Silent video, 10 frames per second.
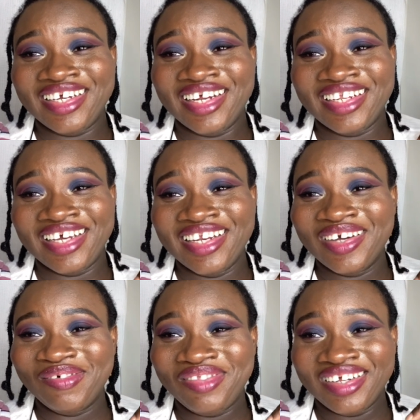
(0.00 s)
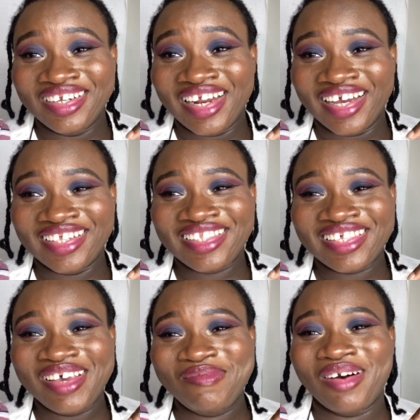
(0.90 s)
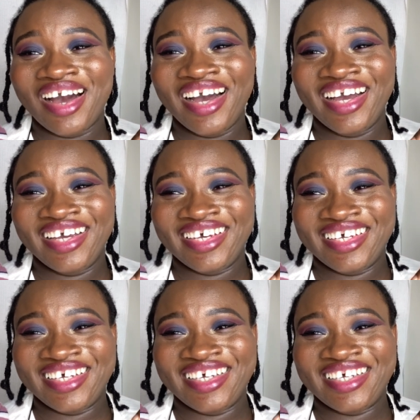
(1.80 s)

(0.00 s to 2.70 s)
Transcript: at the end of the night. Bye.